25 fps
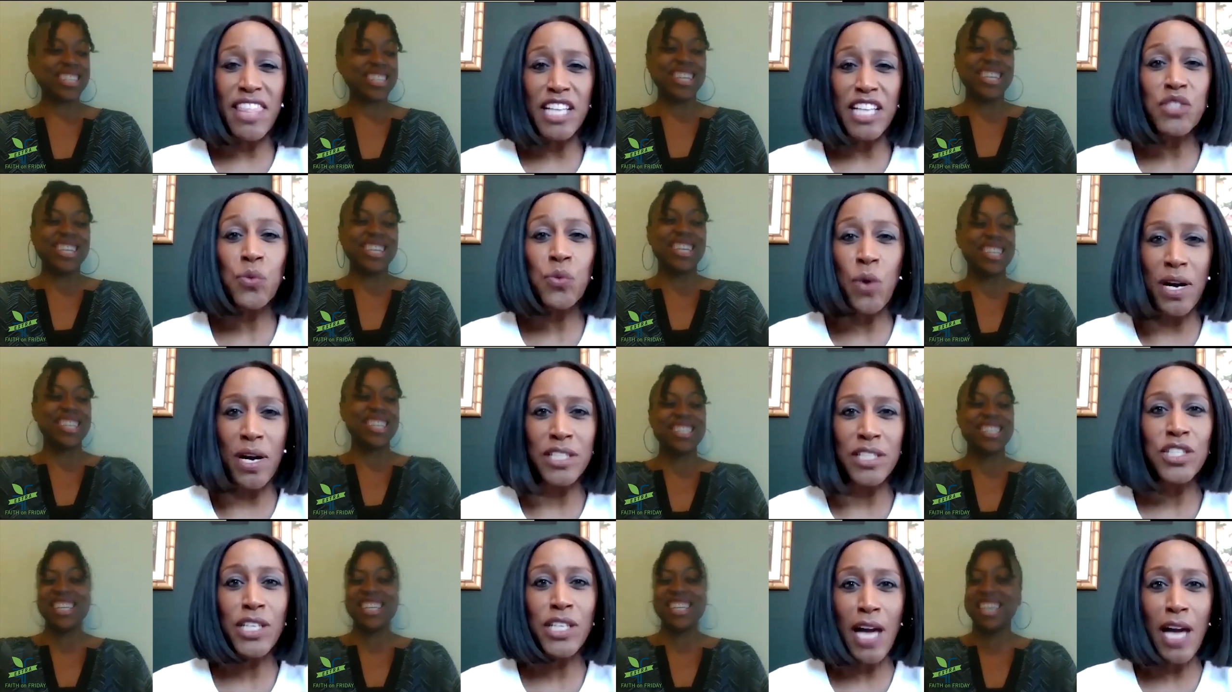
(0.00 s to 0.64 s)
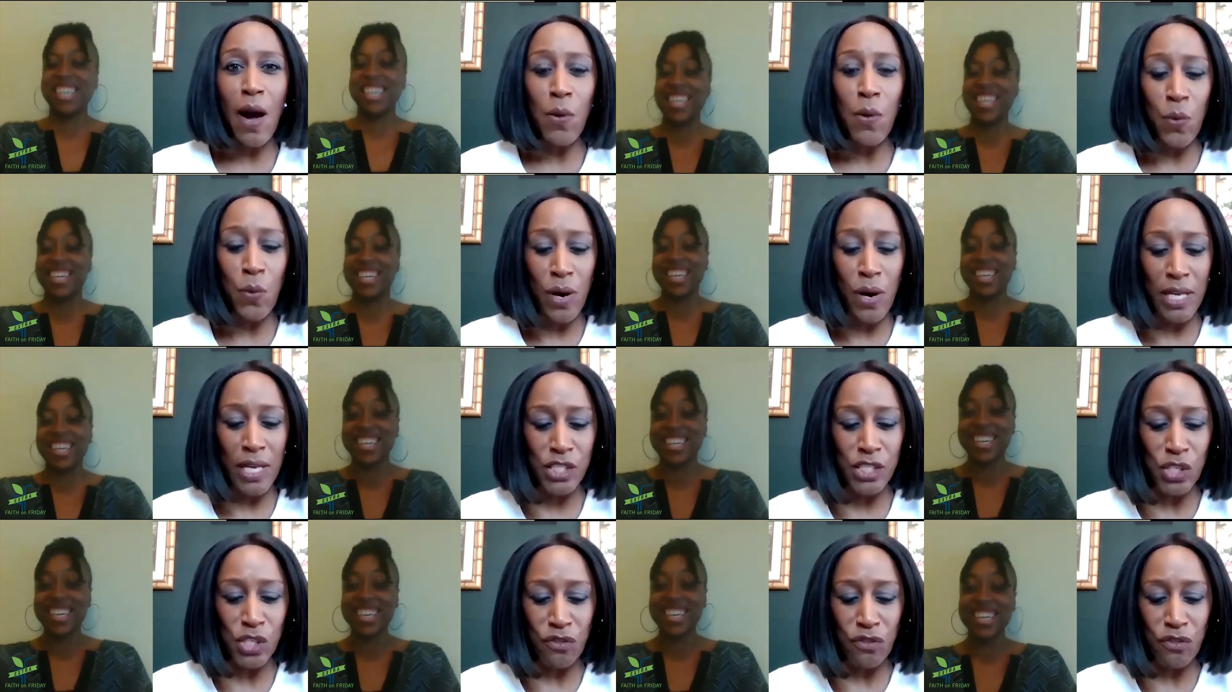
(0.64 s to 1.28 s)
Speaker 1: that's one. You got
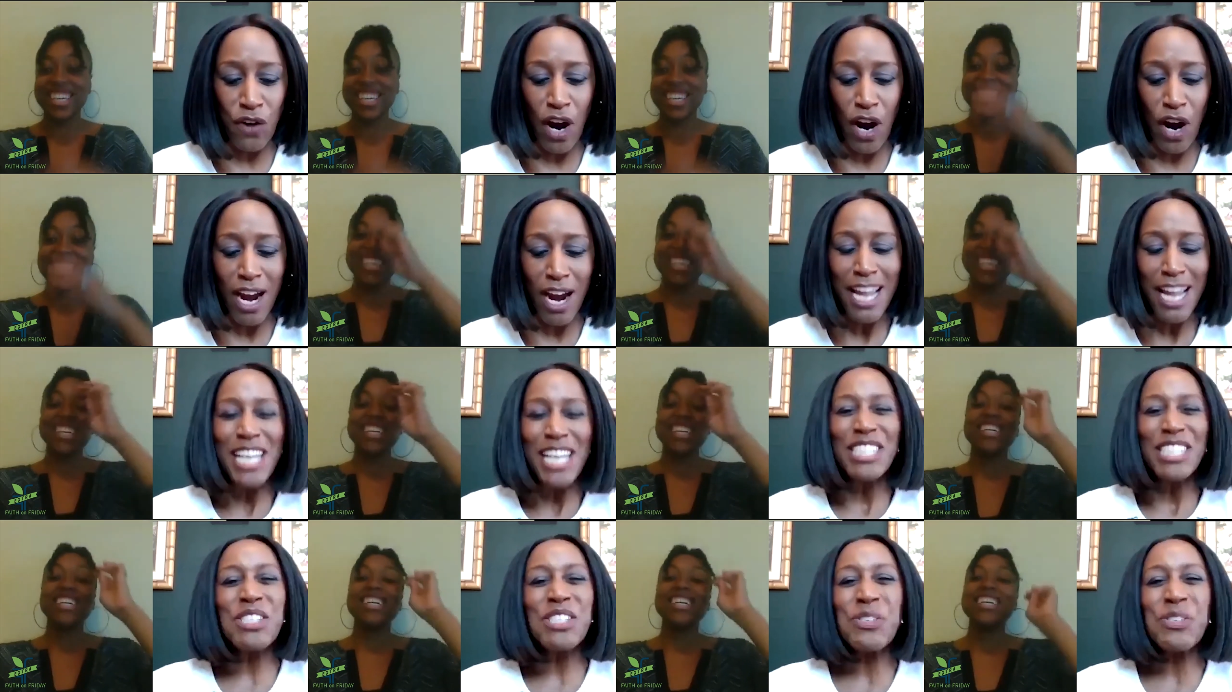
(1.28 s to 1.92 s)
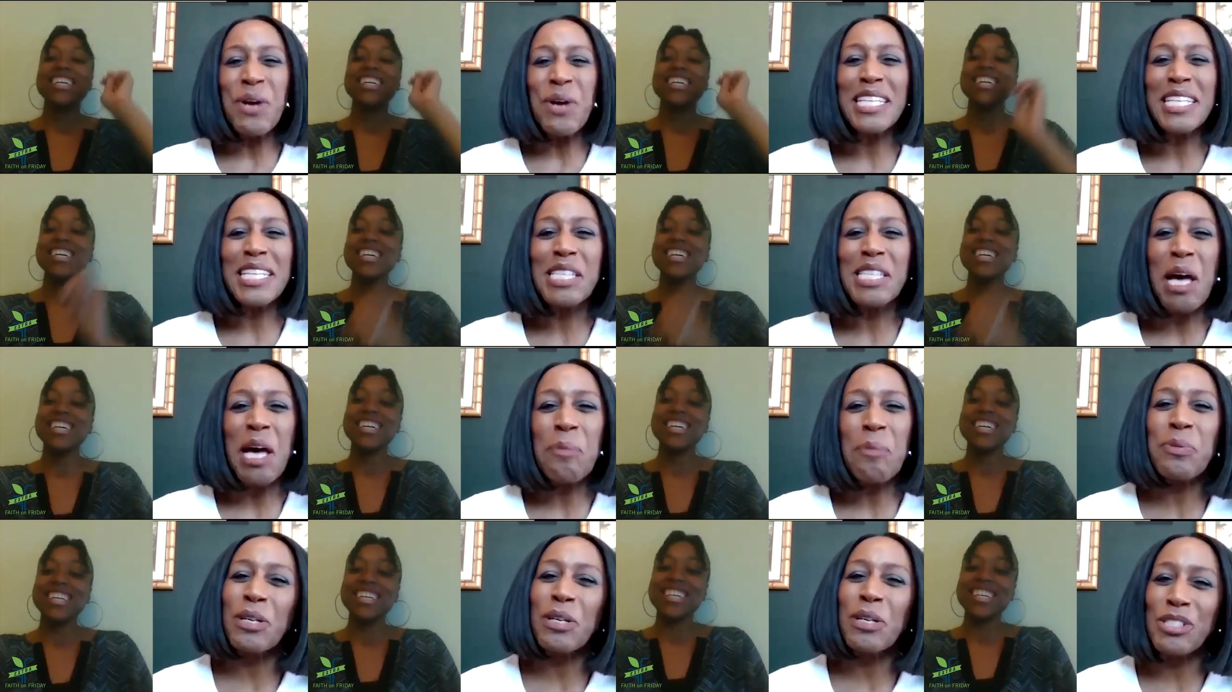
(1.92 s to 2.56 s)
one so far. Dress
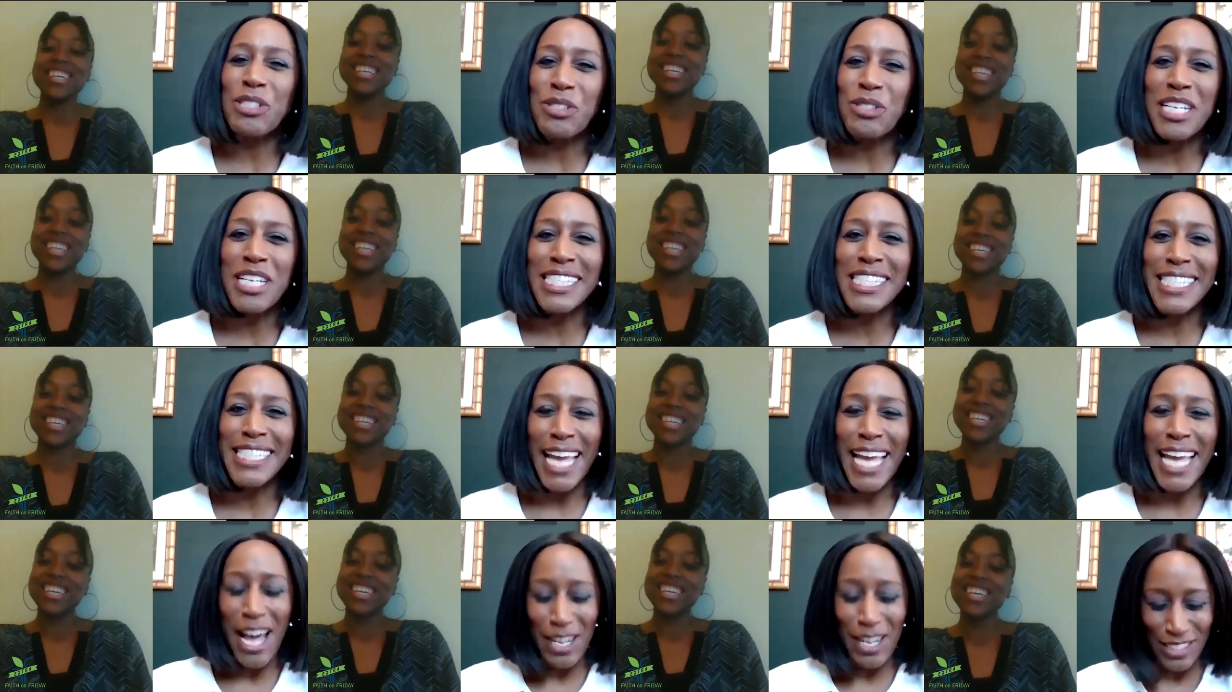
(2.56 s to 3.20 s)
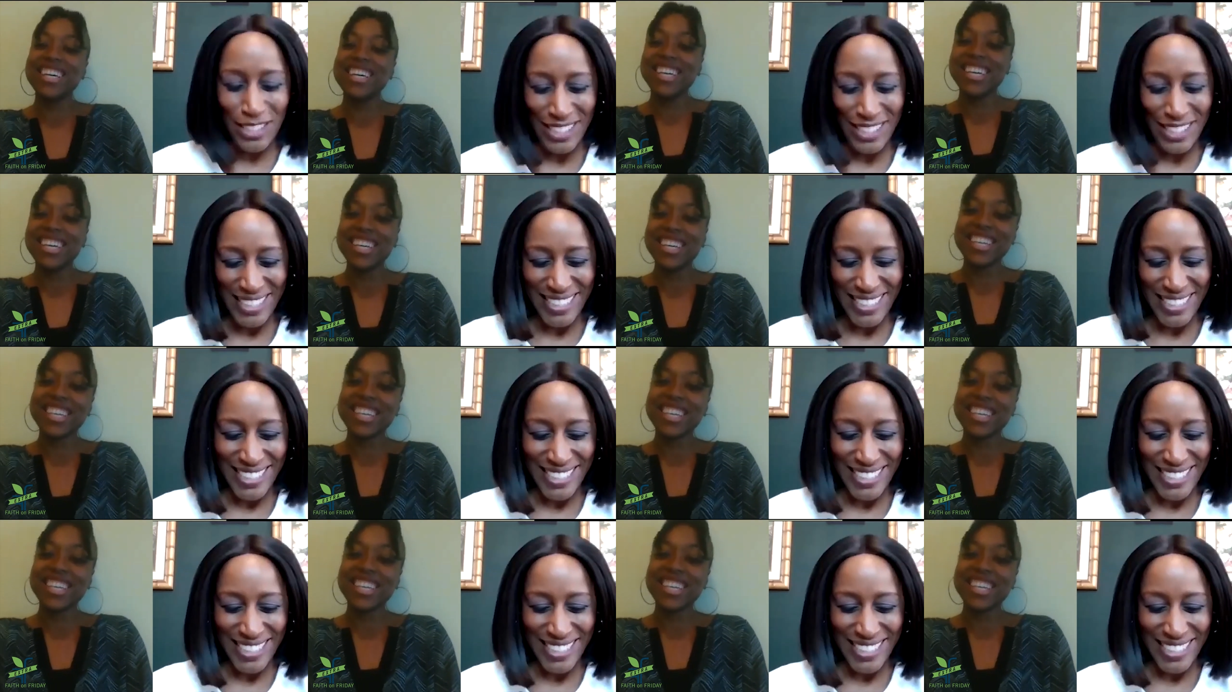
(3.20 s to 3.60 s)
up or dress down?